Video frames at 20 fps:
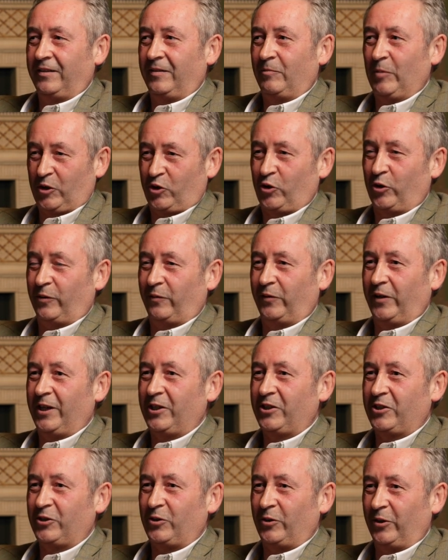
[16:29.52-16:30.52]
Make sure your
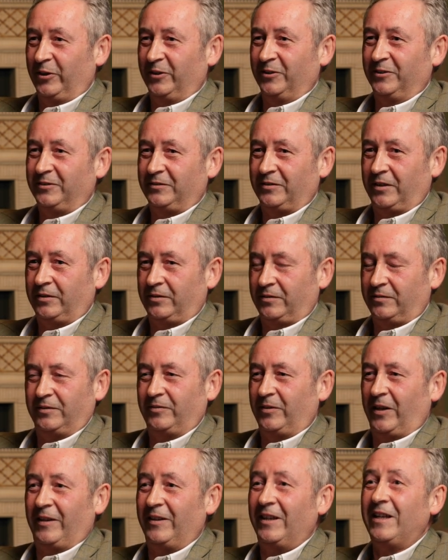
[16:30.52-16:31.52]
flash is on.
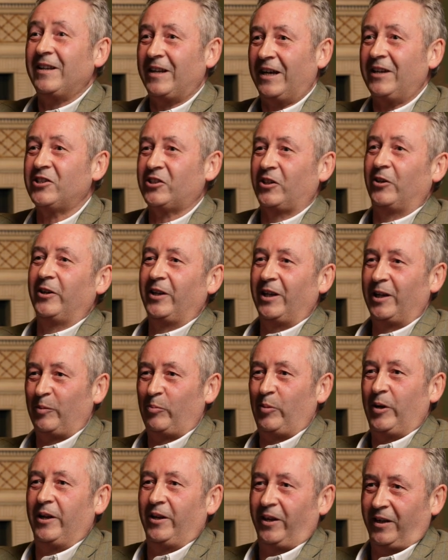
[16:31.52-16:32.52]
And then I started to get
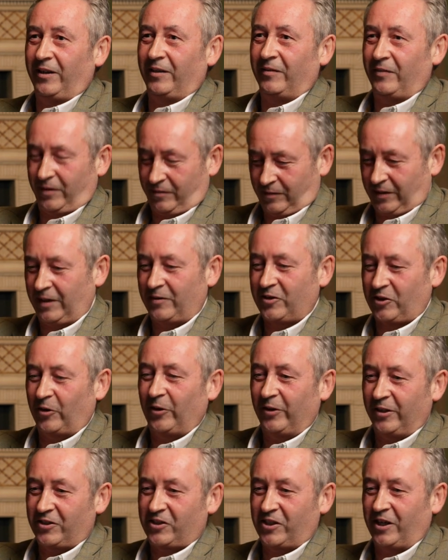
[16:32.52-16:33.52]
panicked. In fact, I
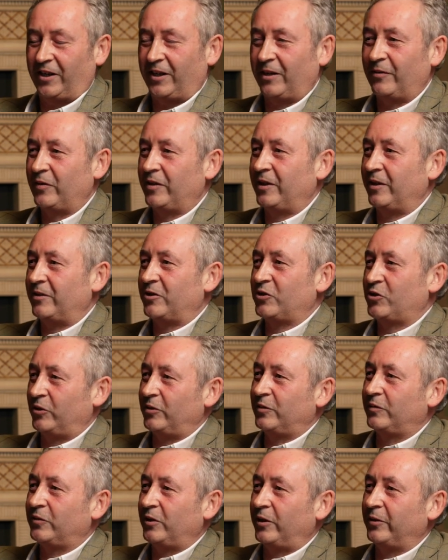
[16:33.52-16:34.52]
started to check everything I
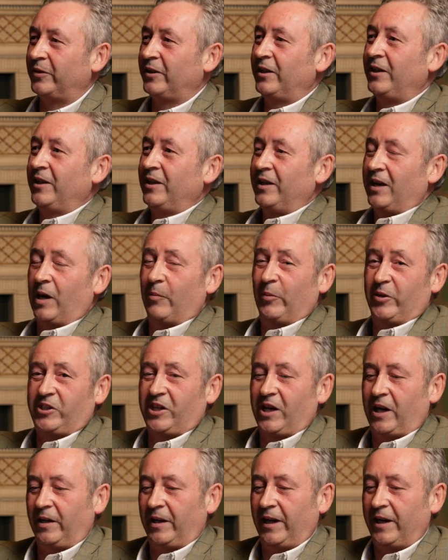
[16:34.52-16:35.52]
shouldn't have done. And we
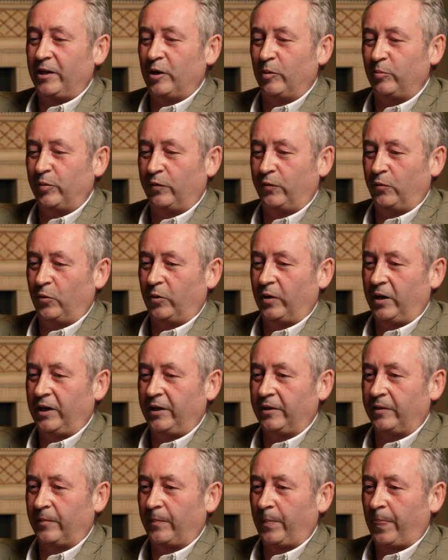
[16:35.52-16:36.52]
set a line up
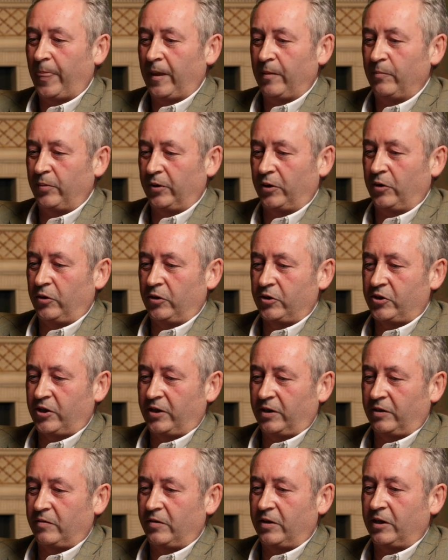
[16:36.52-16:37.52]
beforehand because
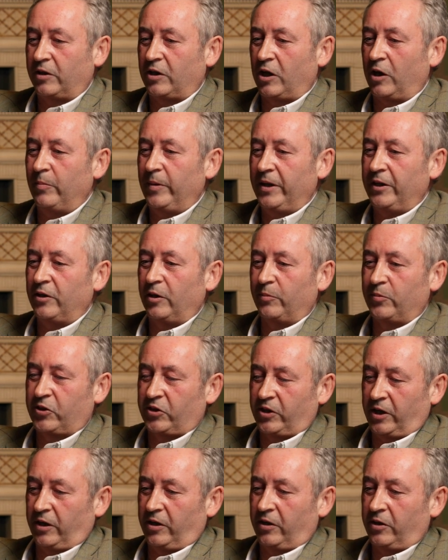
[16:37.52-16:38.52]
they'd, they'd come in
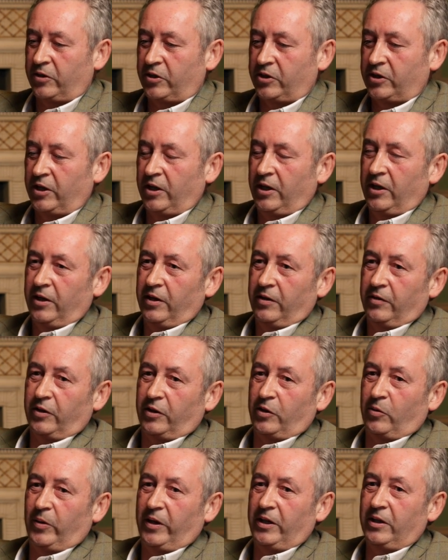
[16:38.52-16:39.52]
upstairs. The
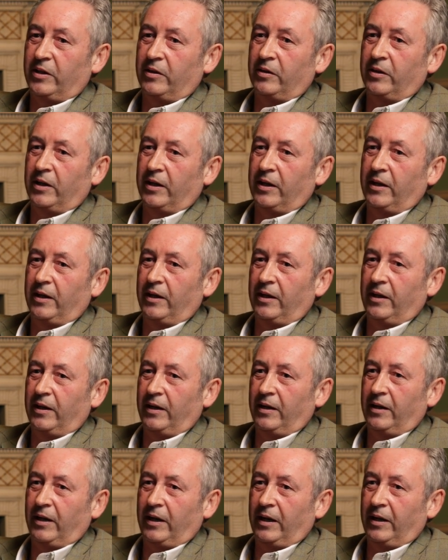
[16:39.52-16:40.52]
Queen
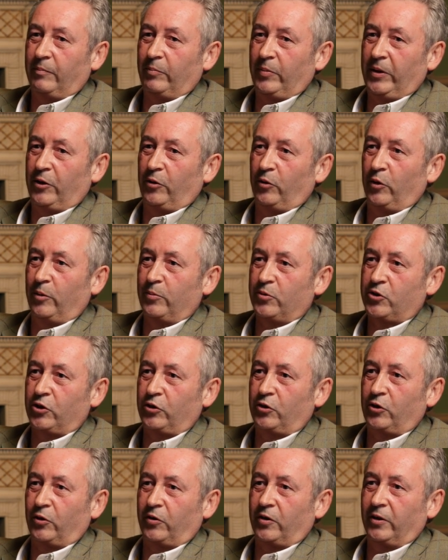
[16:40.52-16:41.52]
uh, and Peter
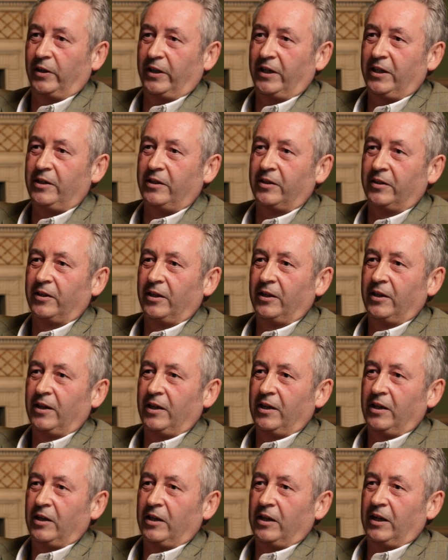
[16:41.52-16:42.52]
Robinson took the lead,
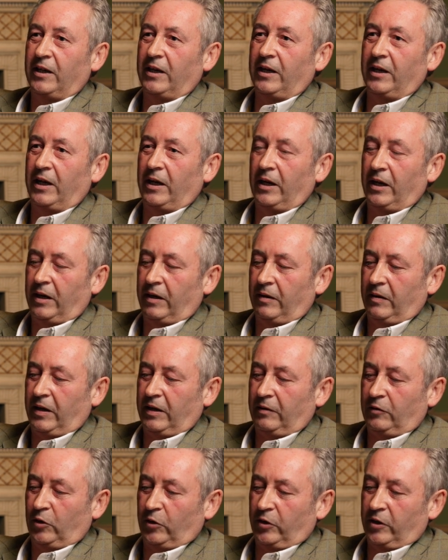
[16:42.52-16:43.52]
uh,
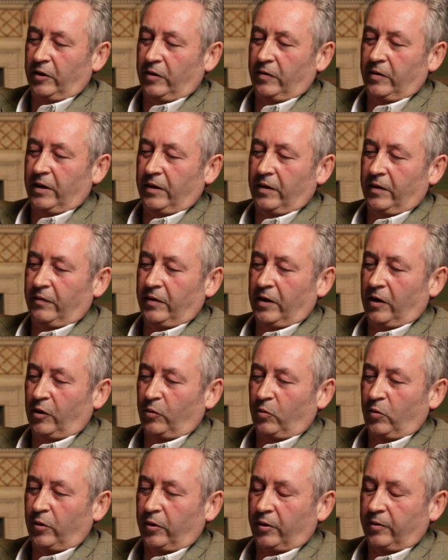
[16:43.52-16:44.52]
looking at the, the
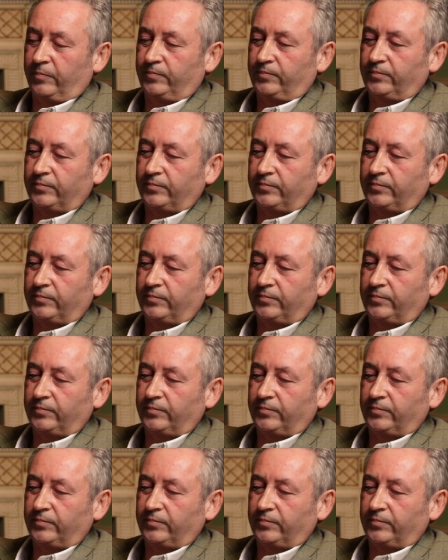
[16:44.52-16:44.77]
artwork.